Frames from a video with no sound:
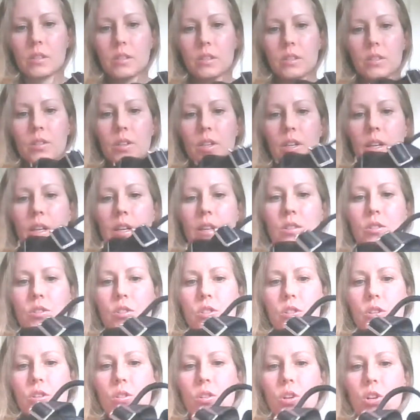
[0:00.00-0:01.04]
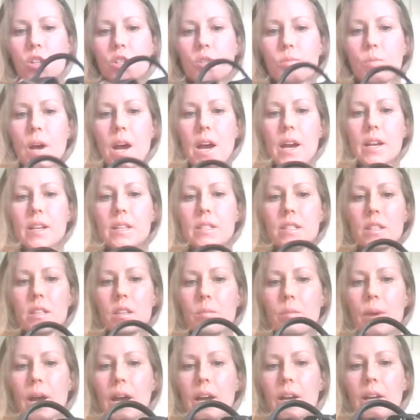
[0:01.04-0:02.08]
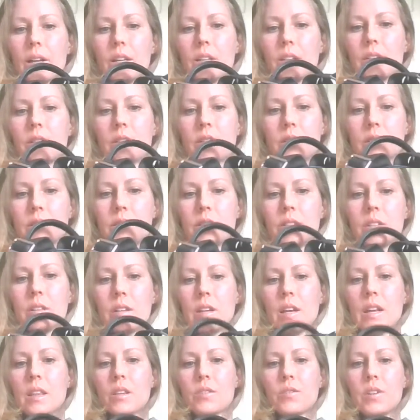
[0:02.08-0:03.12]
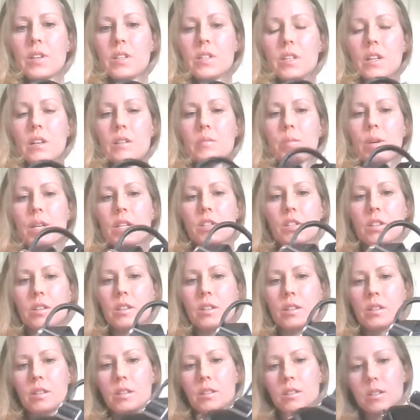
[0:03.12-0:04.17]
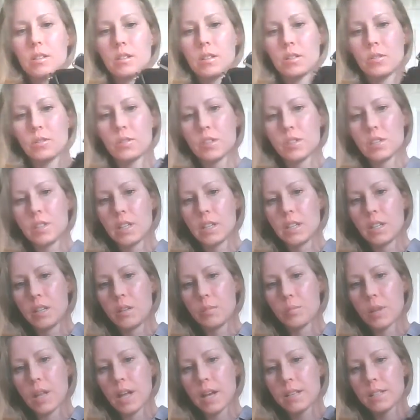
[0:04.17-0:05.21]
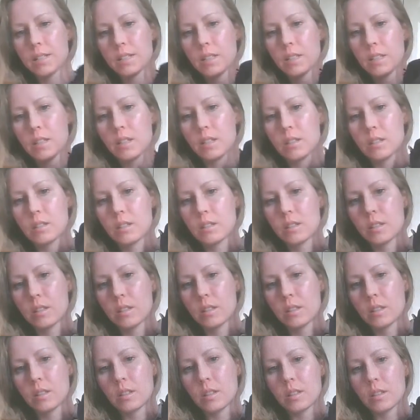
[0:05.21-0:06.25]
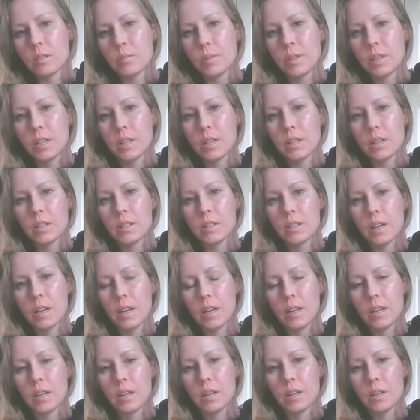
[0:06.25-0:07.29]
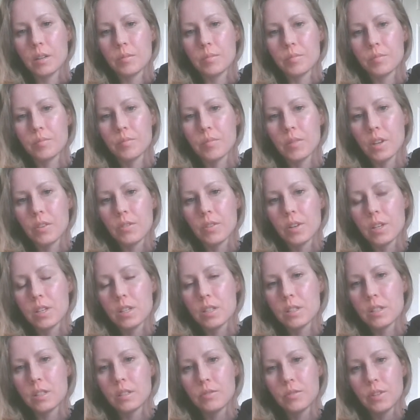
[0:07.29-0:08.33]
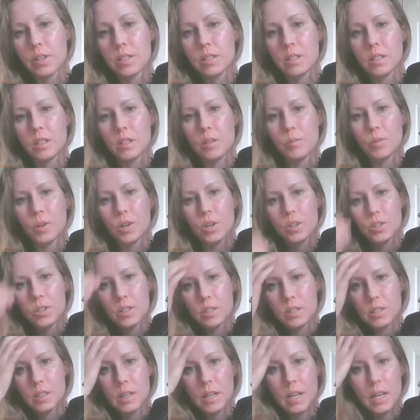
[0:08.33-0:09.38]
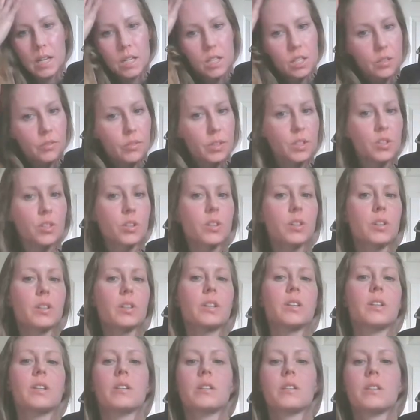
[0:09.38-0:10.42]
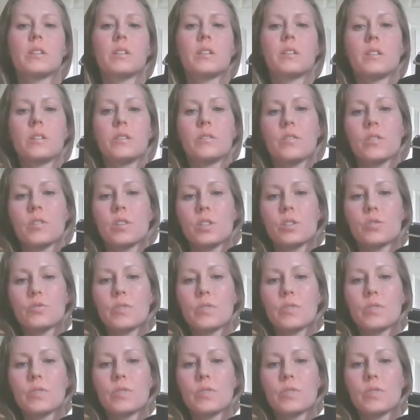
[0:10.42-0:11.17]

Okay, and there's 2 large pockets in the back. And the reason I mentioned no sneaky plastic is because I recently purchased, and I actually returned it for this